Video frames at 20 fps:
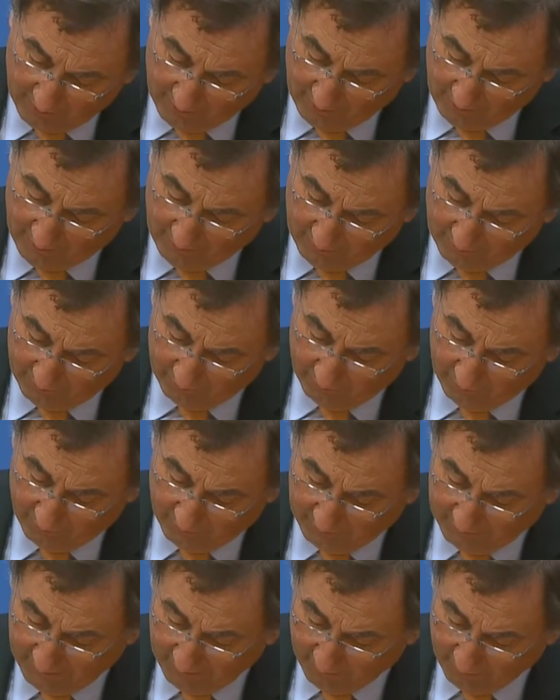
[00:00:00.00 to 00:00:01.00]
uh,
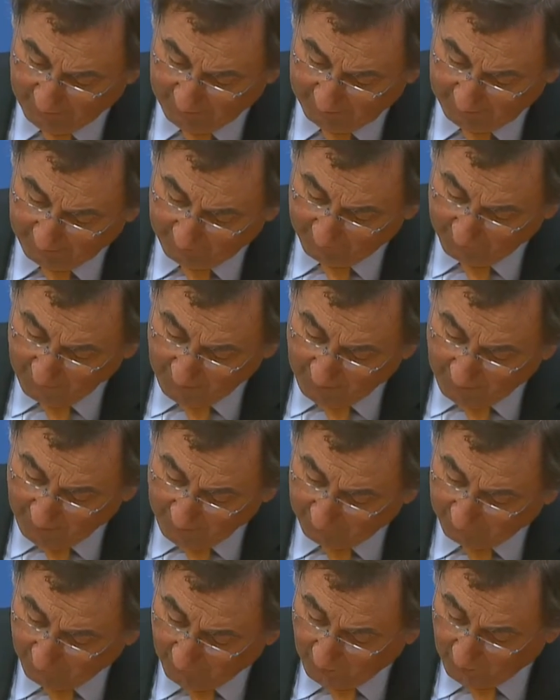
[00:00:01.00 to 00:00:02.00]
during their meeting.
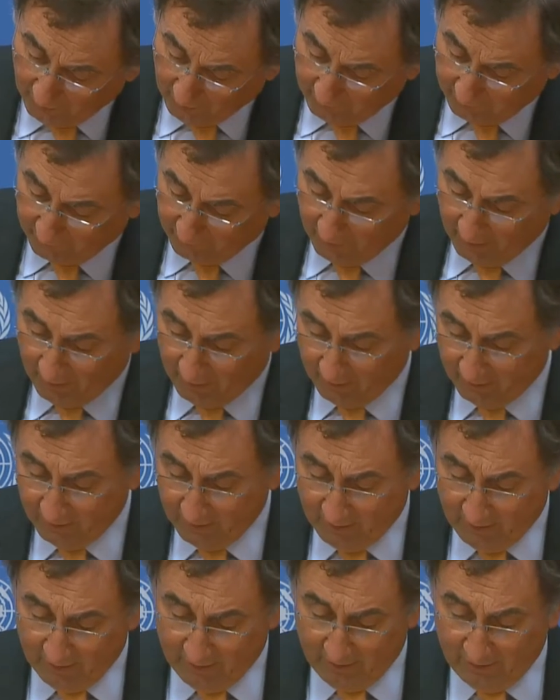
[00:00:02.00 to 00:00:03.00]
As far as uh,
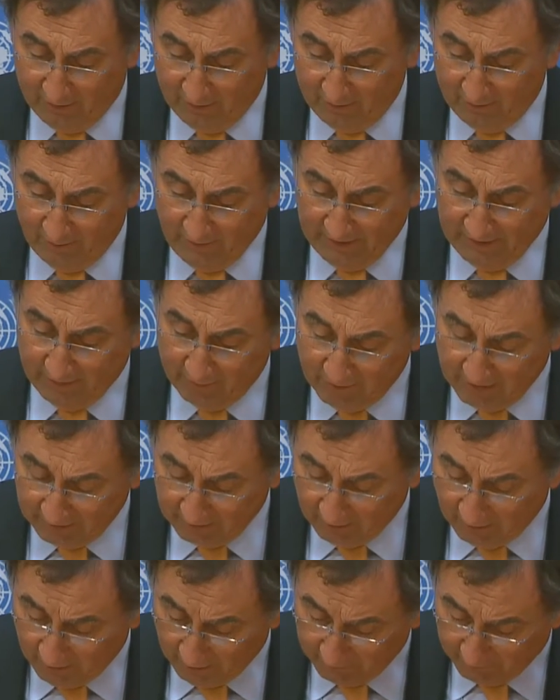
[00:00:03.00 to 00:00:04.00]
uh, Madame
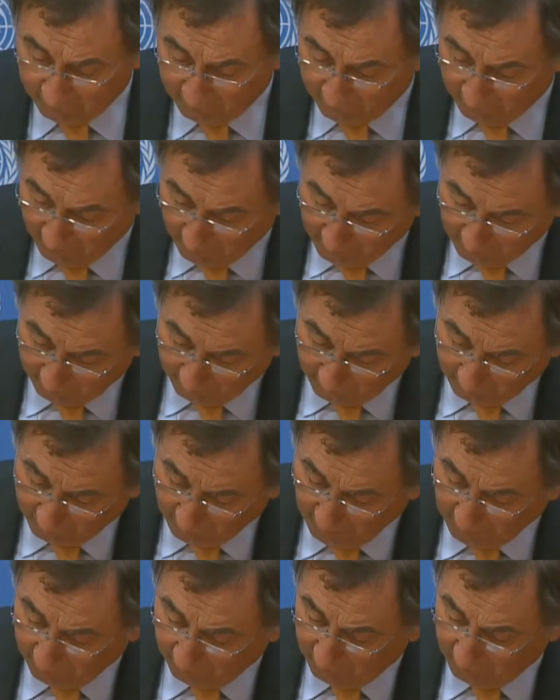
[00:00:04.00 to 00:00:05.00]
Lagarde's uh,
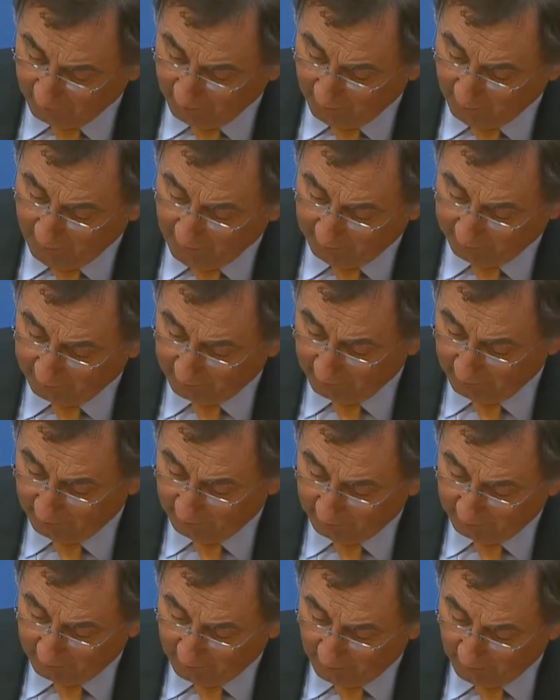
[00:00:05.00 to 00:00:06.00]
suggestion about
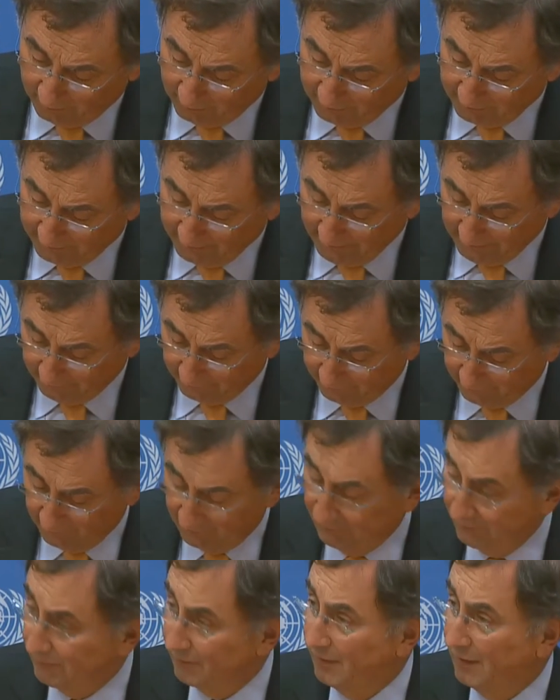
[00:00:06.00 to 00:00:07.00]
carbon tax
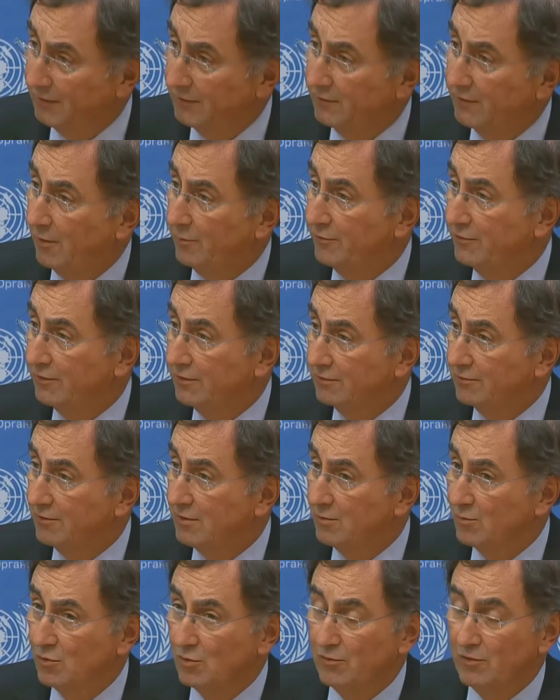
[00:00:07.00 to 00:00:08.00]
and, and subsidy
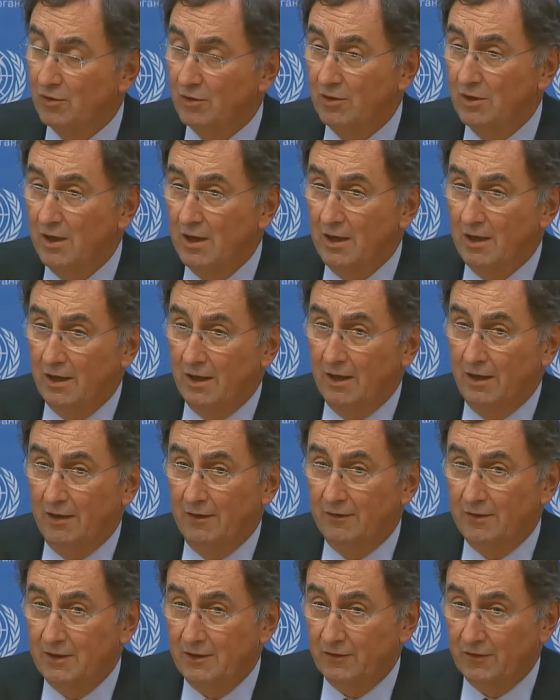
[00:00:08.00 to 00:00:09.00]
removal,
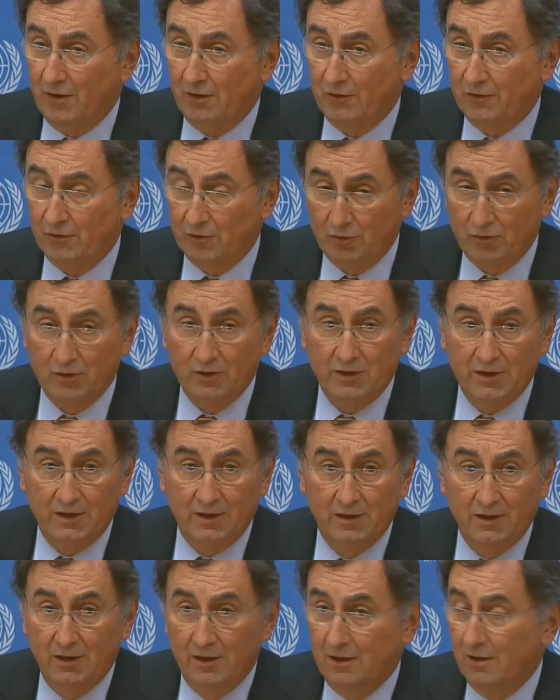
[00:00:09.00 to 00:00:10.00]
these are
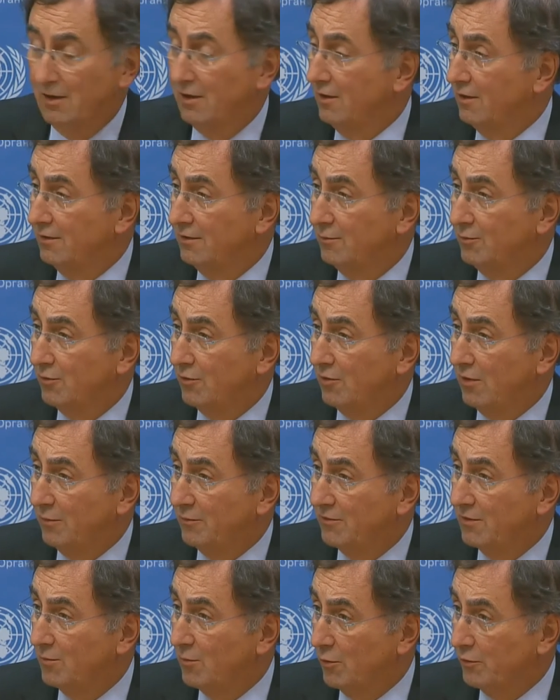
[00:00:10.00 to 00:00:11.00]
certainly
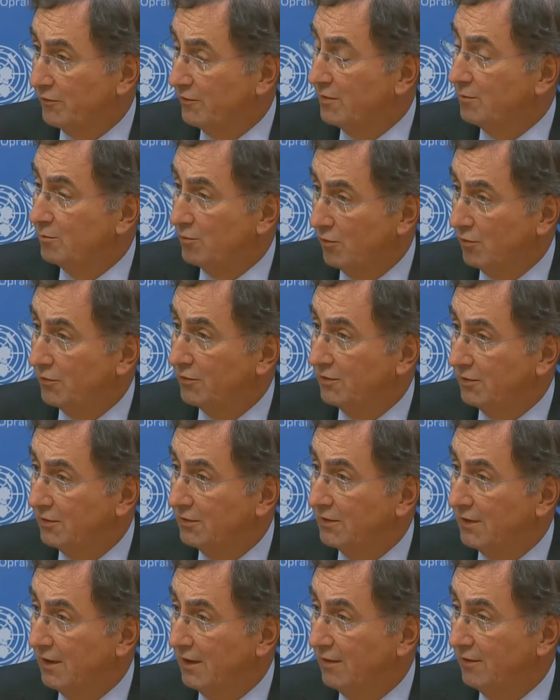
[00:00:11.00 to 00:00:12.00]
perhaps the most
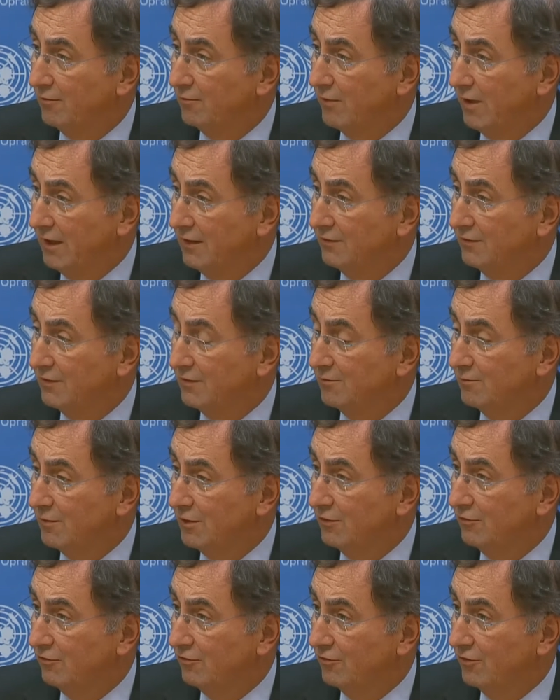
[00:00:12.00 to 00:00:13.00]
important ways in
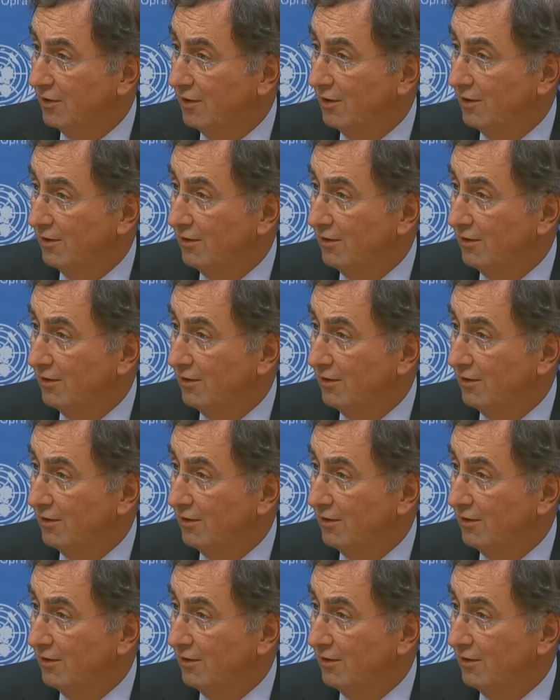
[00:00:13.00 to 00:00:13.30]
which